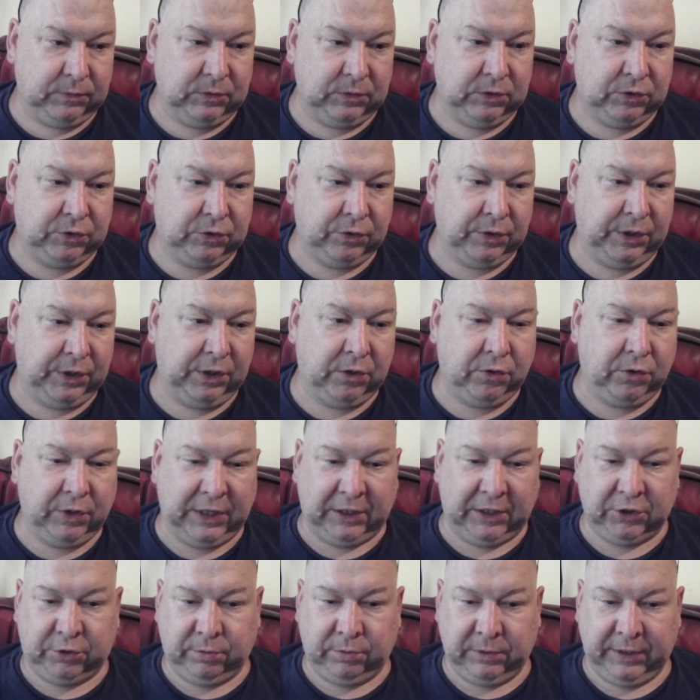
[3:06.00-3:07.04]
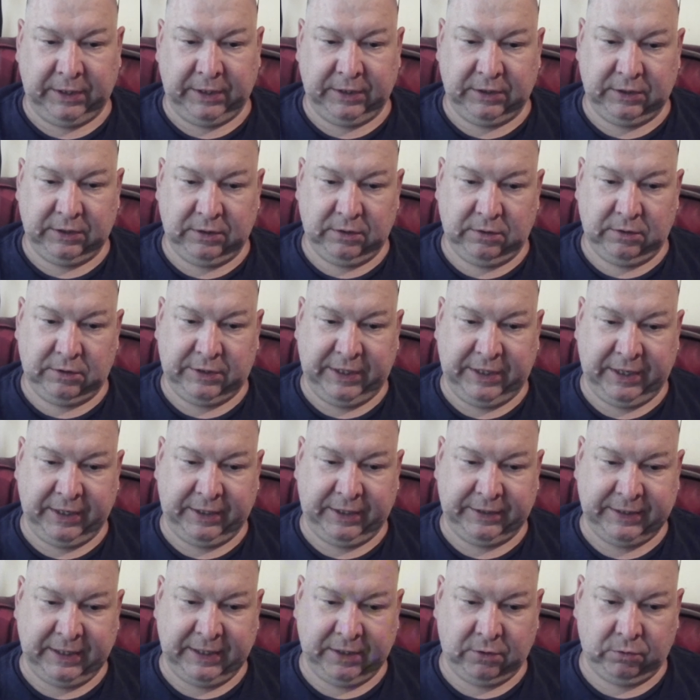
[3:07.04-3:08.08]
so that you could actually take
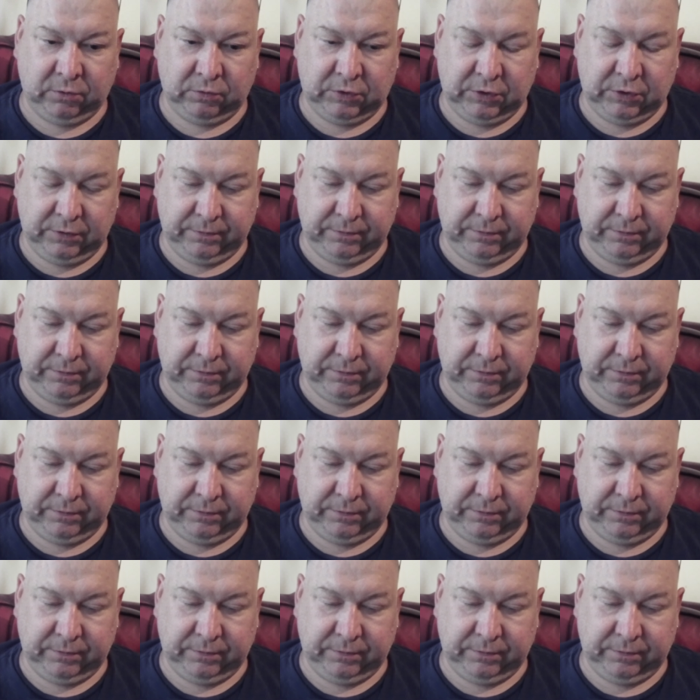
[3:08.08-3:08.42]
it out.